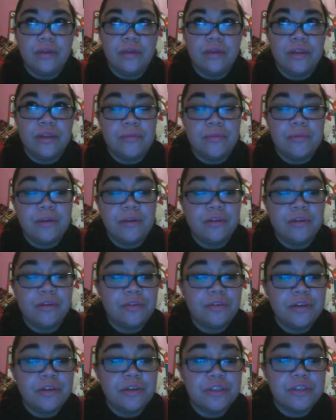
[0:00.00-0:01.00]
in the middle of
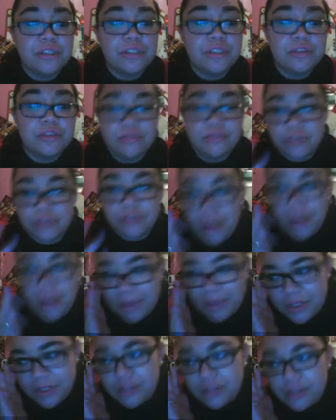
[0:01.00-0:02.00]
her
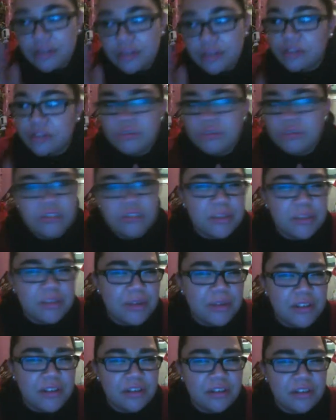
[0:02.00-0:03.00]
trimester,
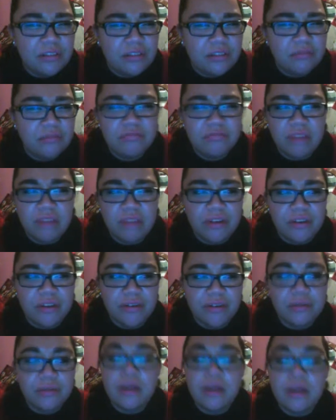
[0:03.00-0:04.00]
semester? I don't
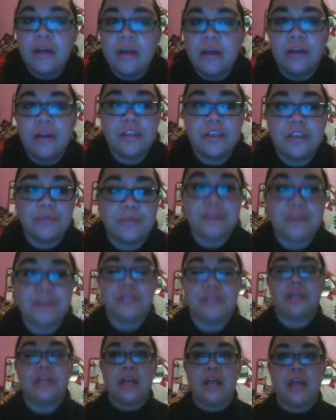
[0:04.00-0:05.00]
know. Her
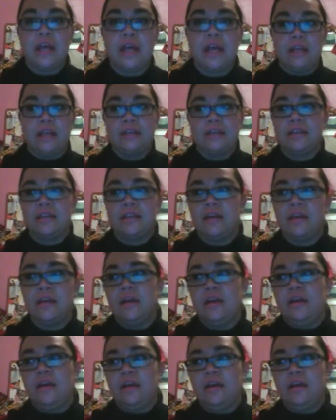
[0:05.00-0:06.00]
semester, and
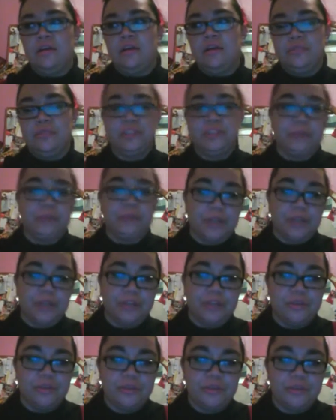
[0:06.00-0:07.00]
um, she's working
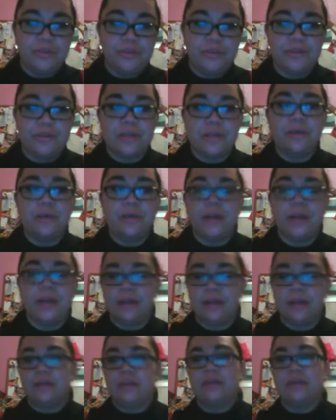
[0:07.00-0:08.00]
too. So I was like, okay.
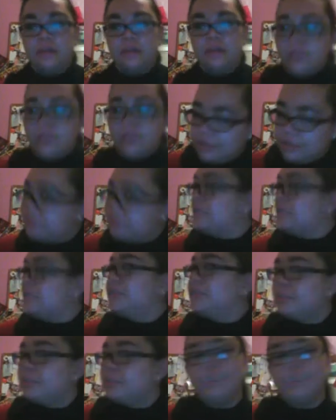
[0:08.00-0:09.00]

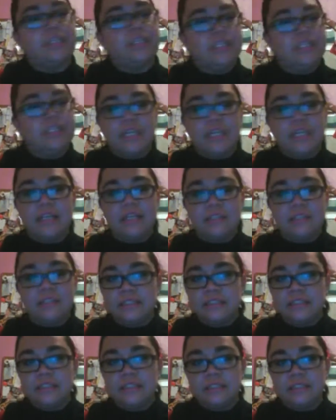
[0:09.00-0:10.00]
She
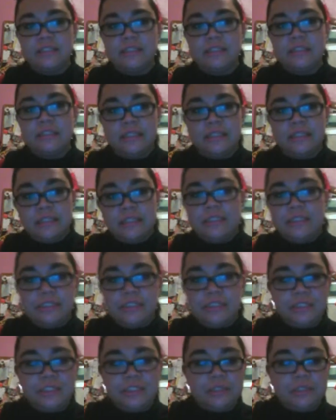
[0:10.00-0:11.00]
understands,
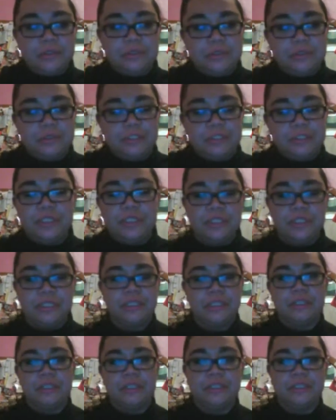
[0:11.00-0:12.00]
she knows,
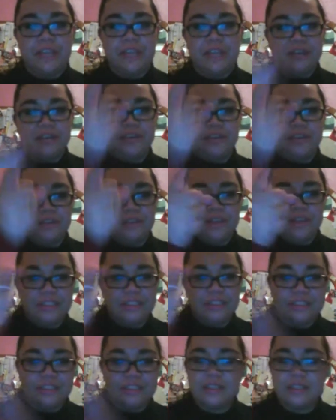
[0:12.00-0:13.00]
take her
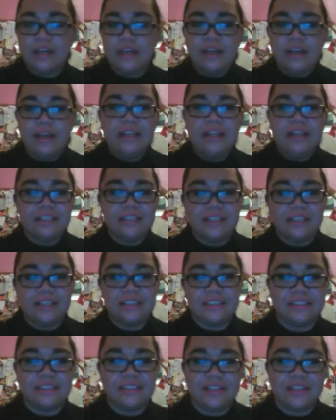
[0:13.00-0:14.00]
advice. It's
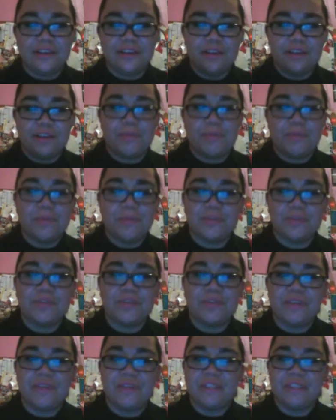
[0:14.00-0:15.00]
nice to take other people's
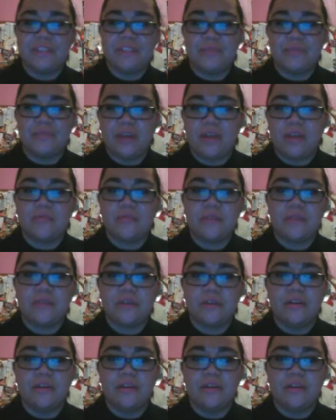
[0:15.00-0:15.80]
advice sometimes,